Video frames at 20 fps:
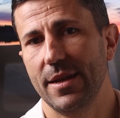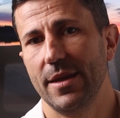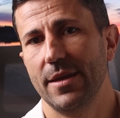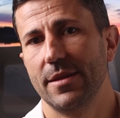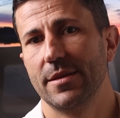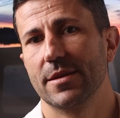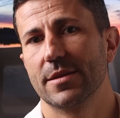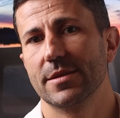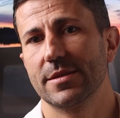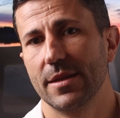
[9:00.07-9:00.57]

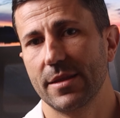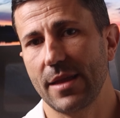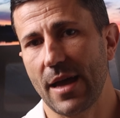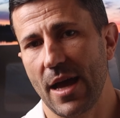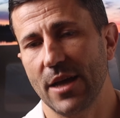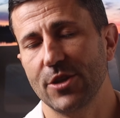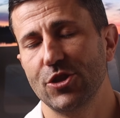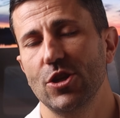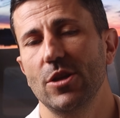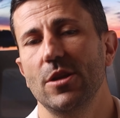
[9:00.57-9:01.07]
cleaners that
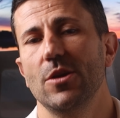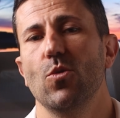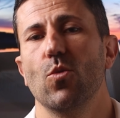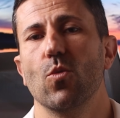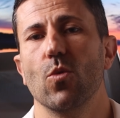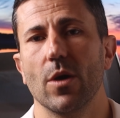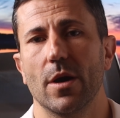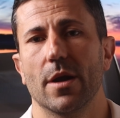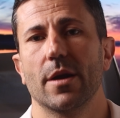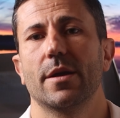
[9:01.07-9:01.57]
actually
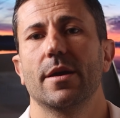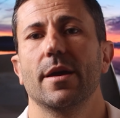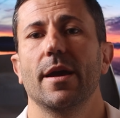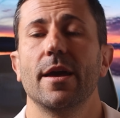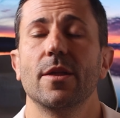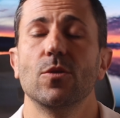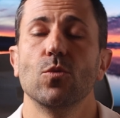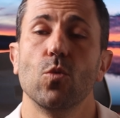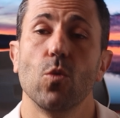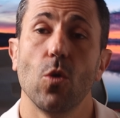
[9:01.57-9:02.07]
work
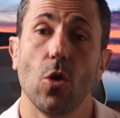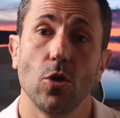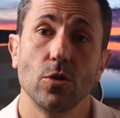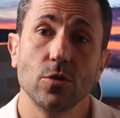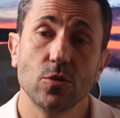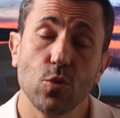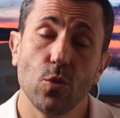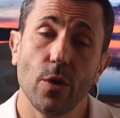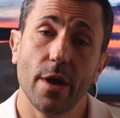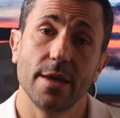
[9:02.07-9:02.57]
and
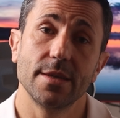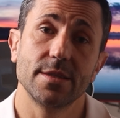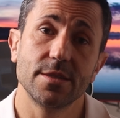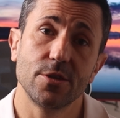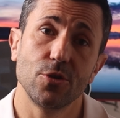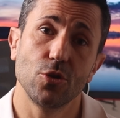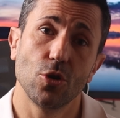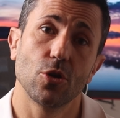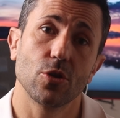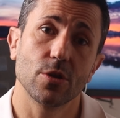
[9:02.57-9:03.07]
won't
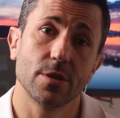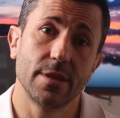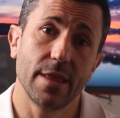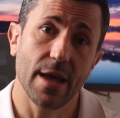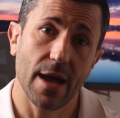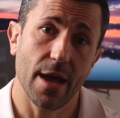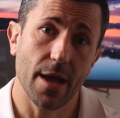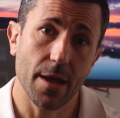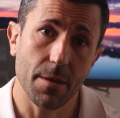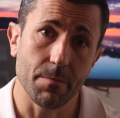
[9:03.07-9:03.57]
waste your
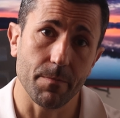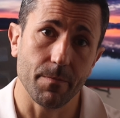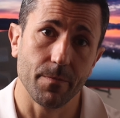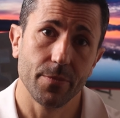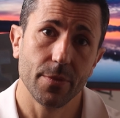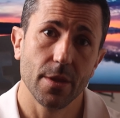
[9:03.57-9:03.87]
time.